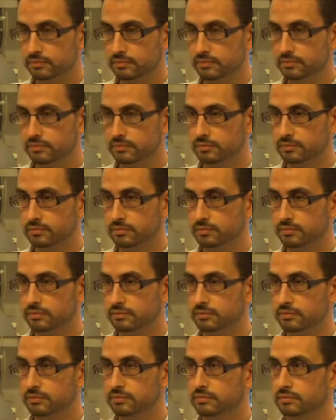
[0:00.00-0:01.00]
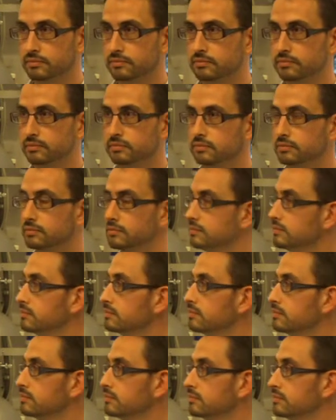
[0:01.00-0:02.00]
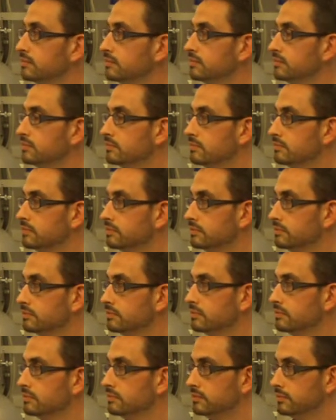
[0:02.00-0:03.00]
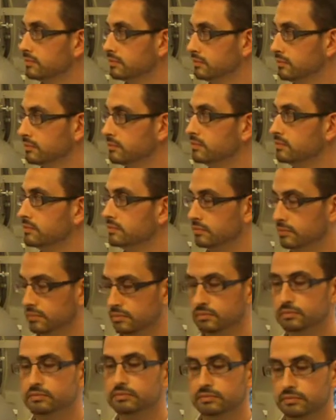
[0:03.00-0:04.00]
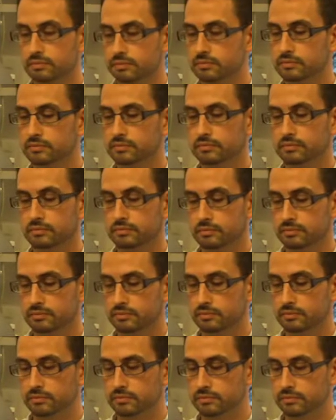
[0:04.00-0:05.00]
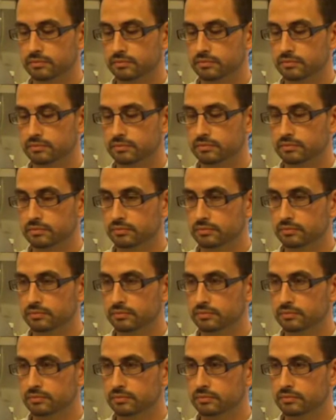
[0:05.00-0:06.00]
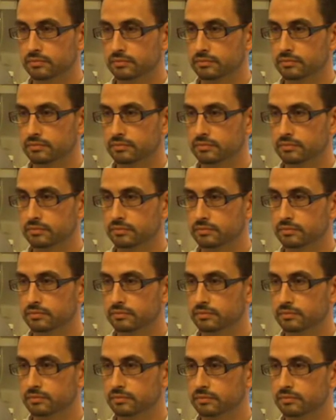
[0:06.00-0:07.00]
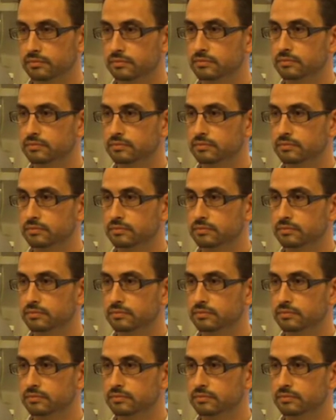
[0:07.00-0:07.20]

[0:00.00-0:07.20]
The person shown says nothing.